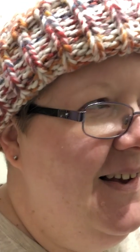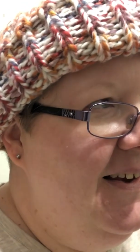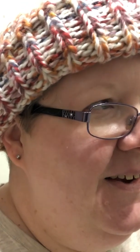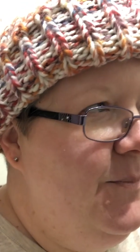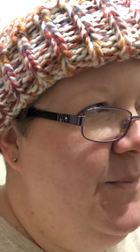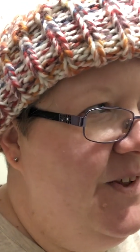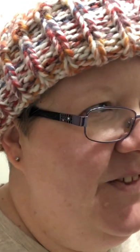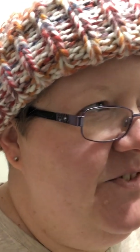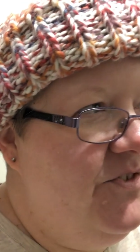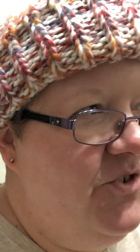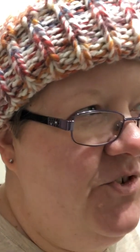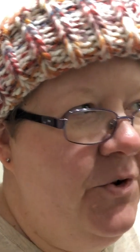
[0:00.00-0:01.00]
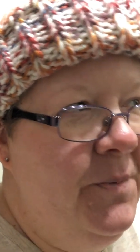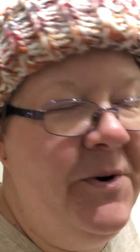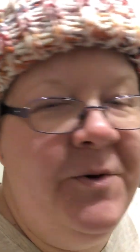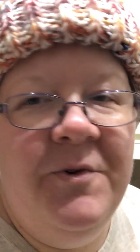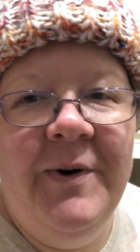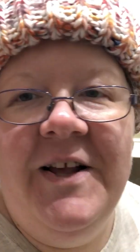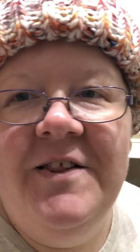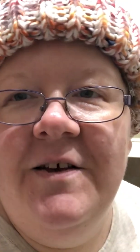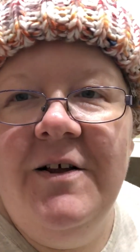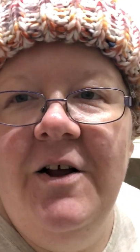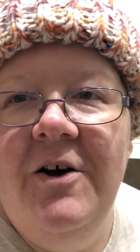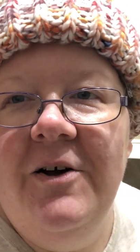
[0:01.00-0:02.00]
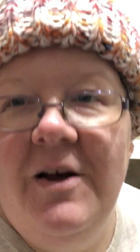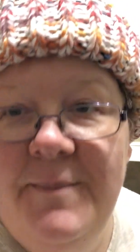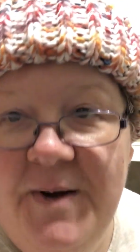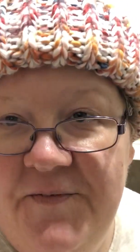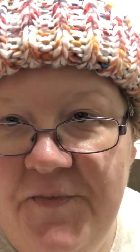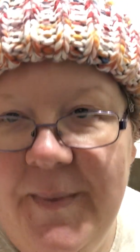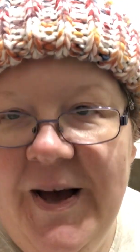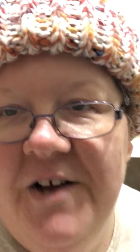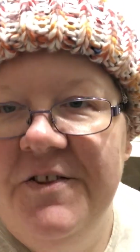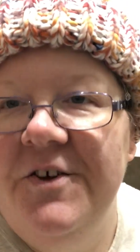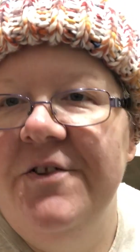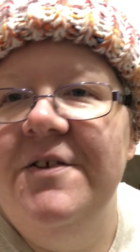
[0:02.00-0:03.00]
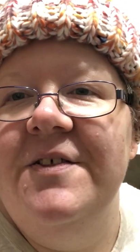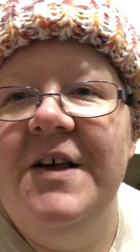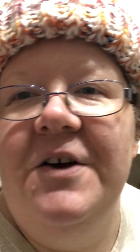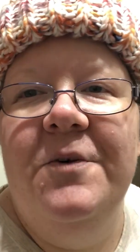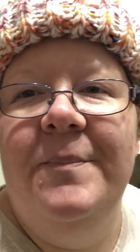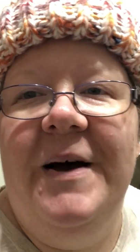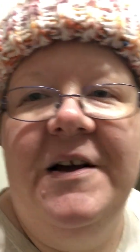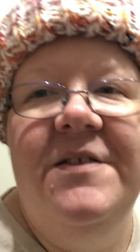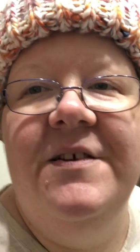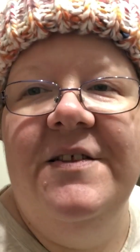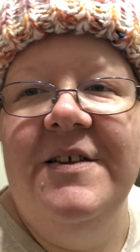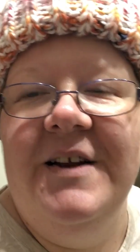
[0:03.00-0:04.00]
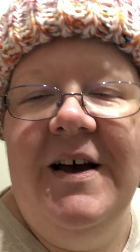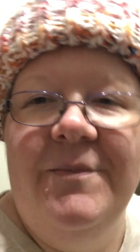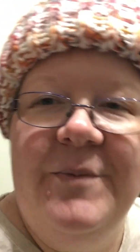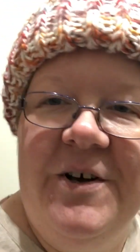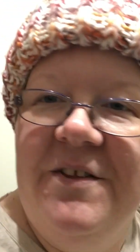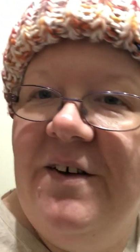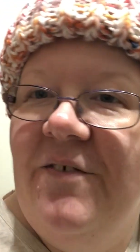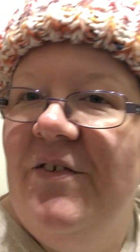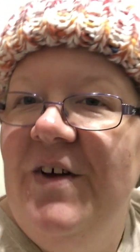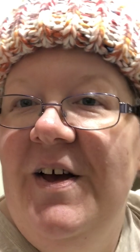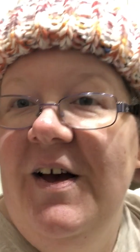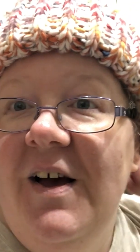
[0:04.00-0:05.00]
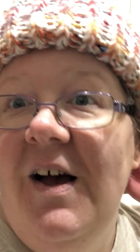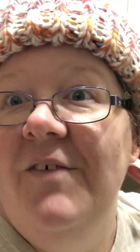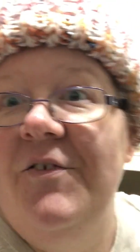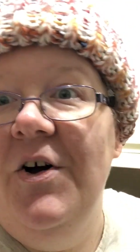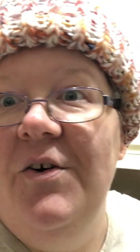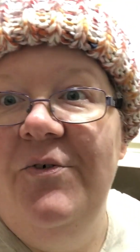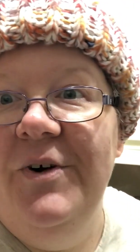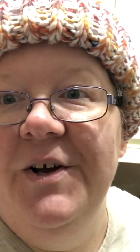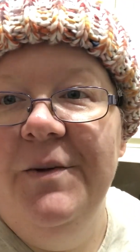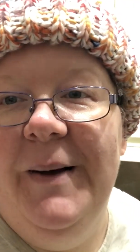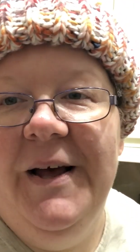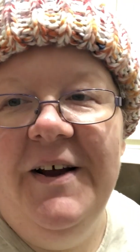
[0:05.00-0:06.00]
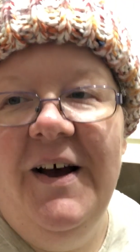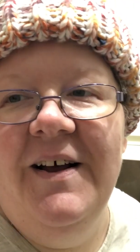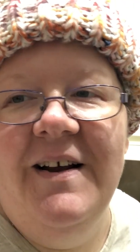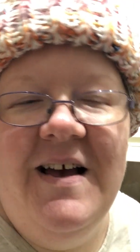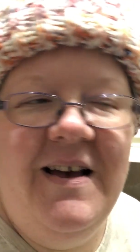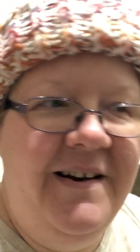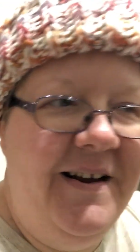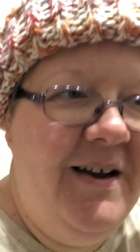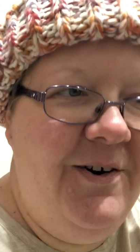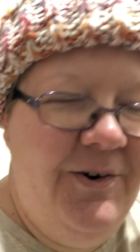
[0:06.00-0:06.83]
um, it's just coming up to eight o'clock. I'm leaving my hat on to say goodbye to you tonight because I've I've got real bad hat hair now.